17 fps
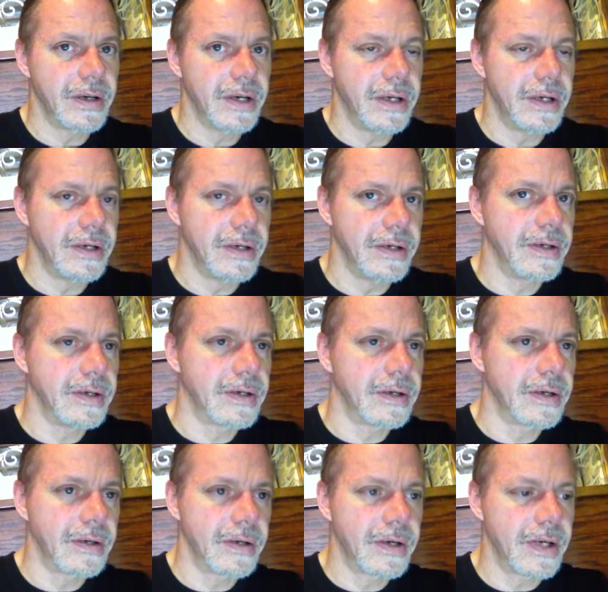in
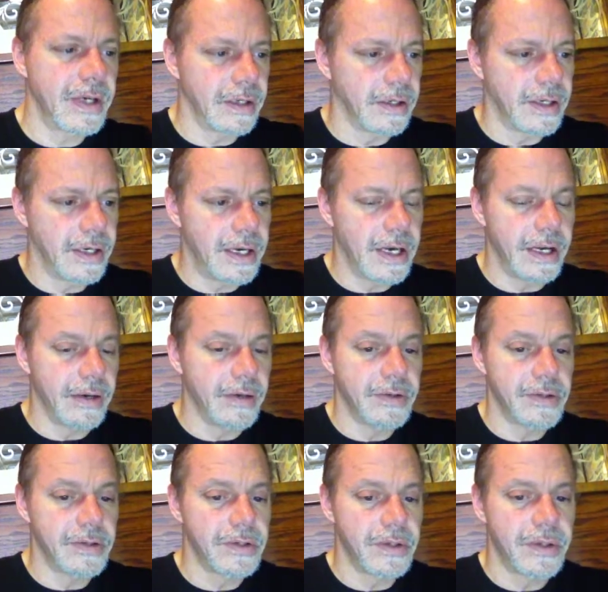Italy, and
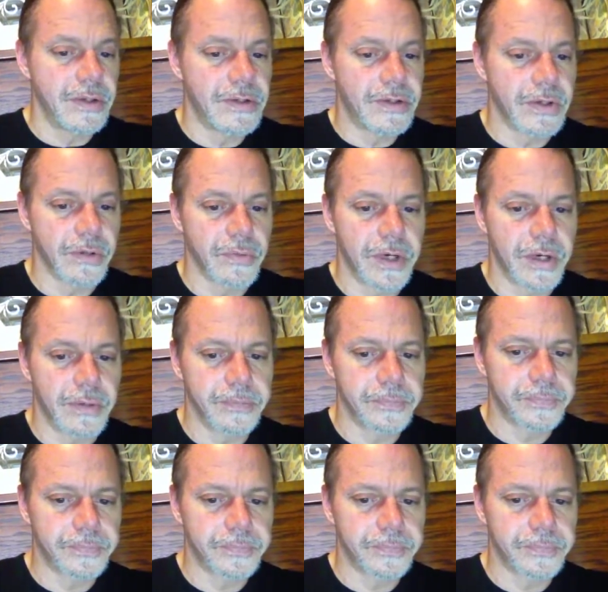is still around.